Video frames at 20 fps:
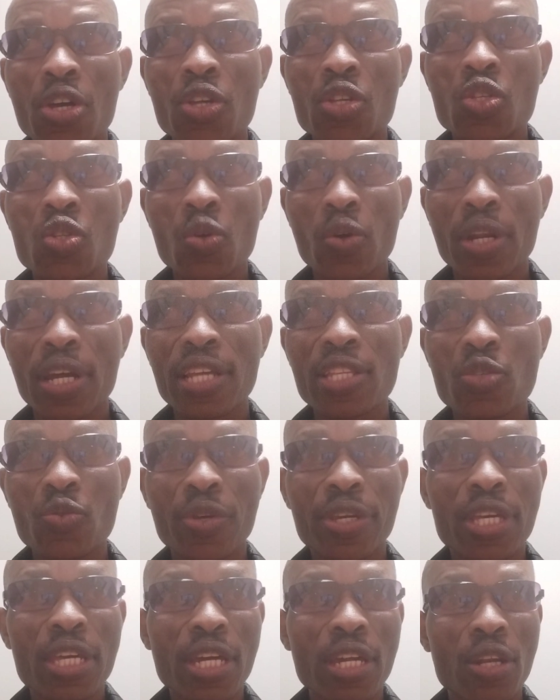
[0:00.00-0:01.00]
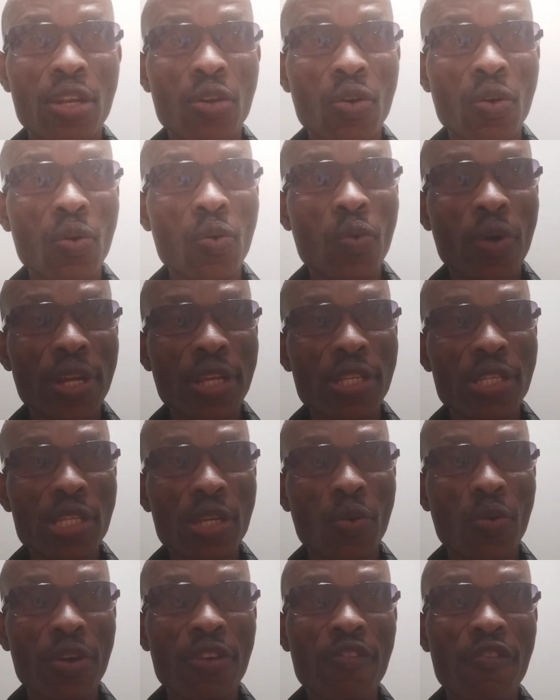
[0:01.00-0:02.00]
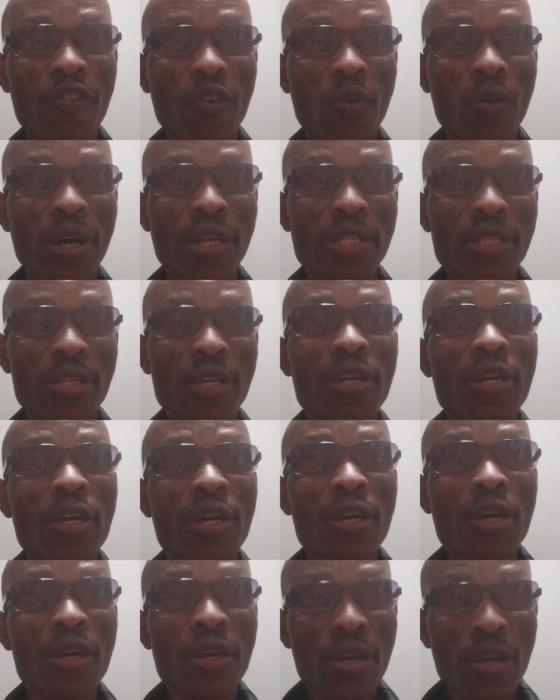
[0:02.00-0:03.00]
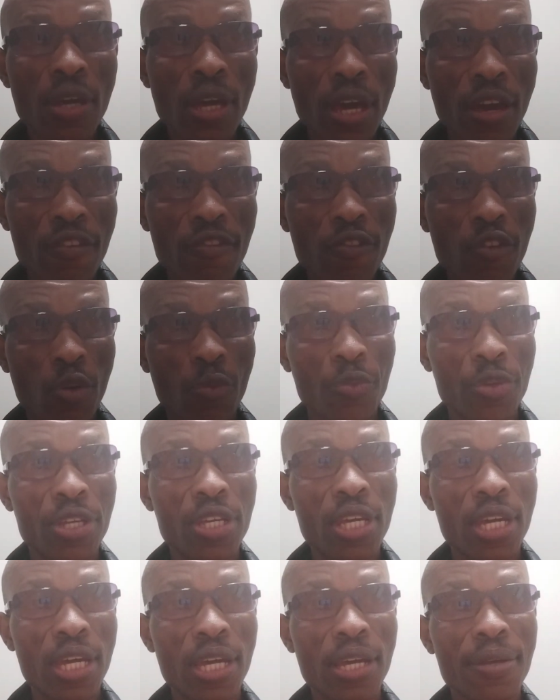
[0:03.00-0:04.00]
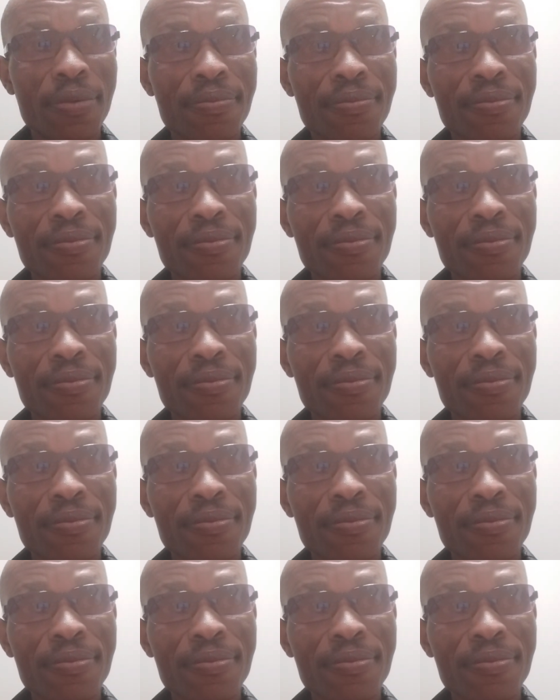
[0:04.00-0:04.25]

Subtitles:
so that we can know what is a way forward from here.